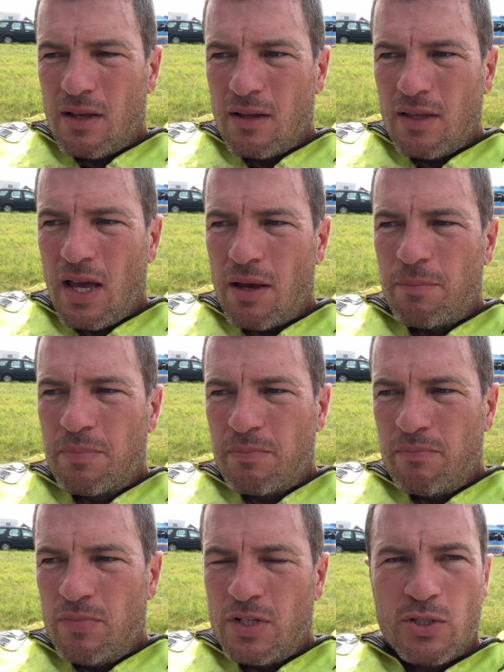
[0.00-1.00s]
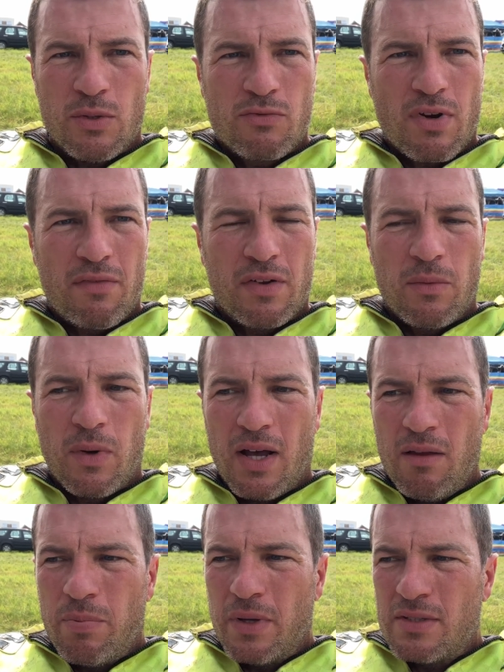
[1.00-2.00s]
Yeah, she was revving
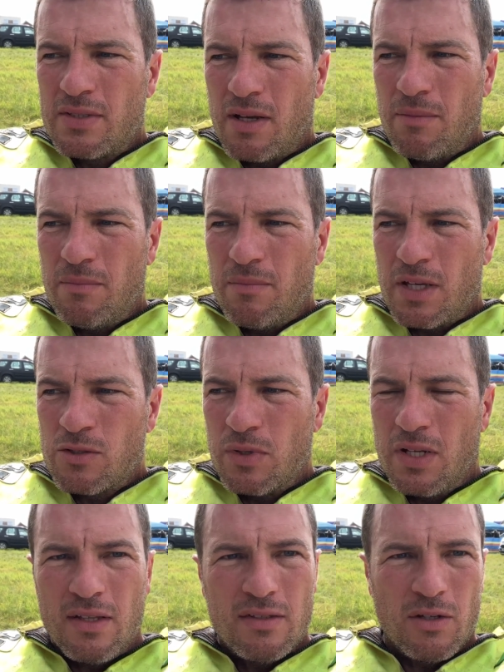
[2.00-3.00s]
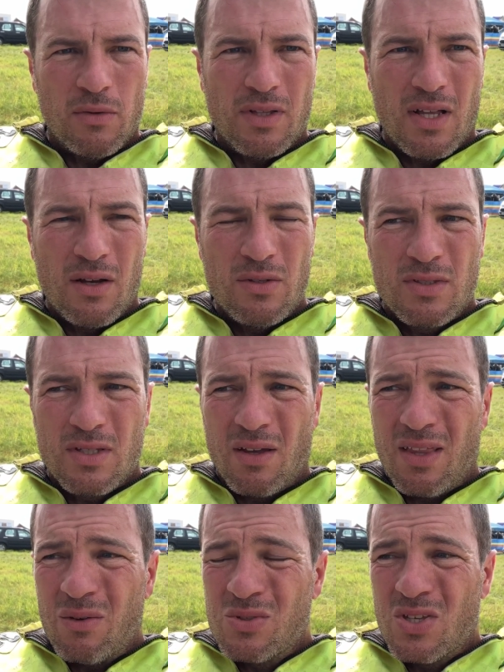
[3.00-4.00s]
away, but that's what you need to do on those, so
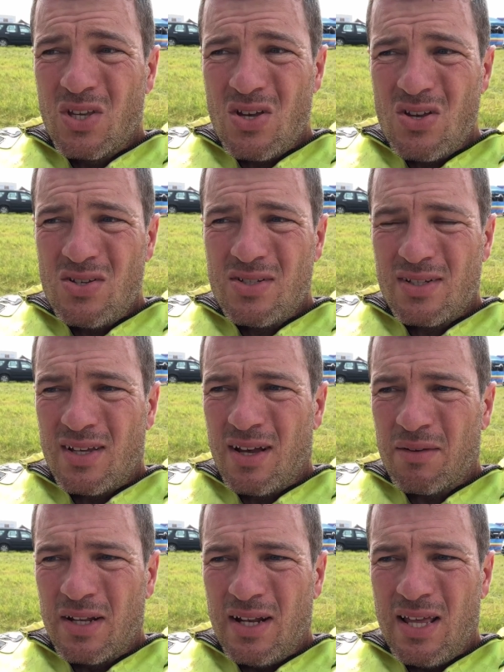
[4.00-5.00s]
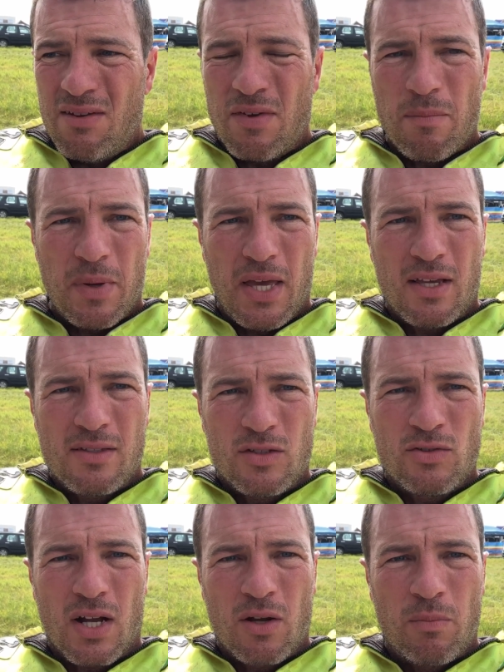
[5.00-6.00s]
that was good. I'm going to leave it be because the
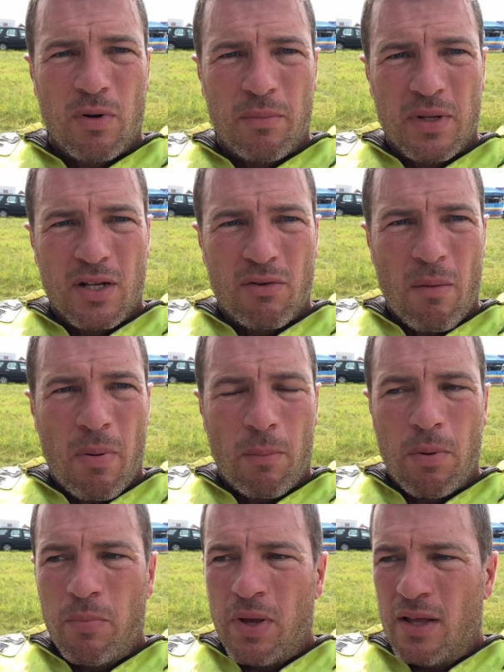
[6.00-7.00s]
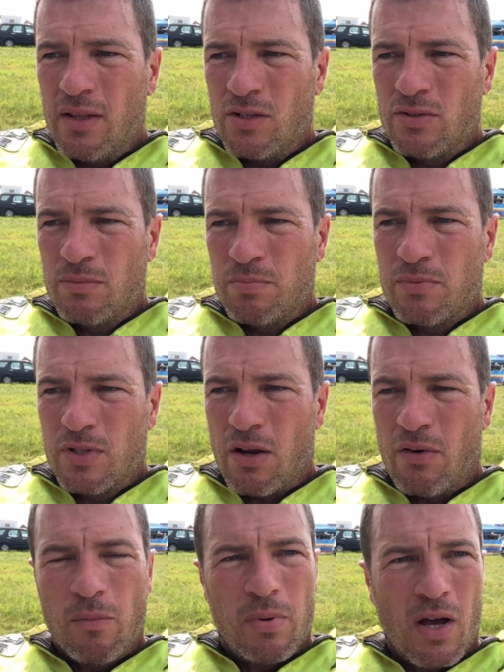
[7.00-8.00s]
track will probably grip up a bit and the
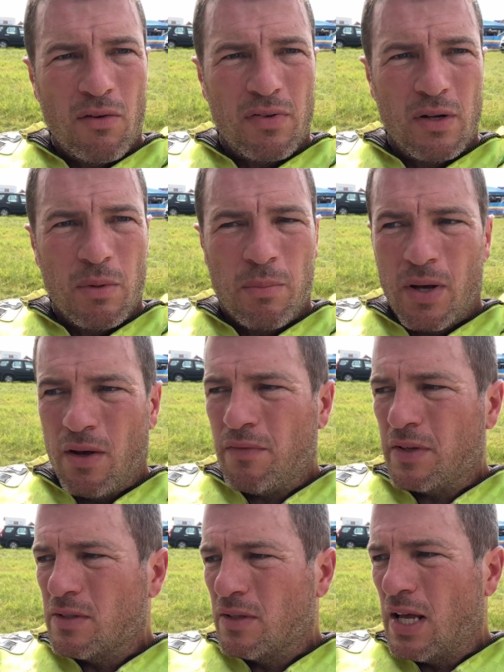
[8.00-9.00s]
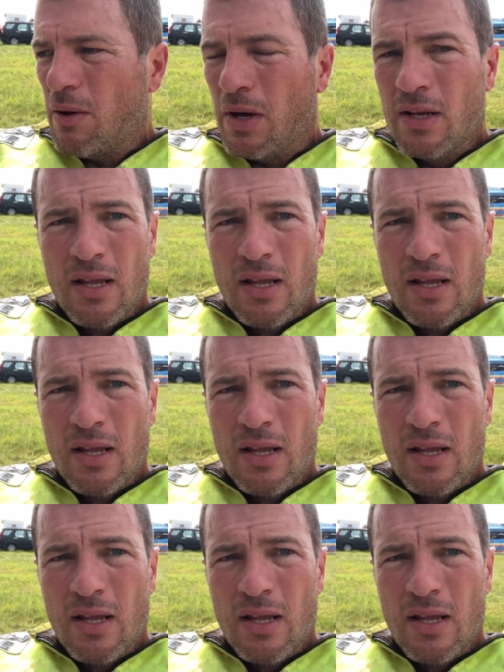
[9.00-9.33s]
gearing will hopefully be perfect on that one.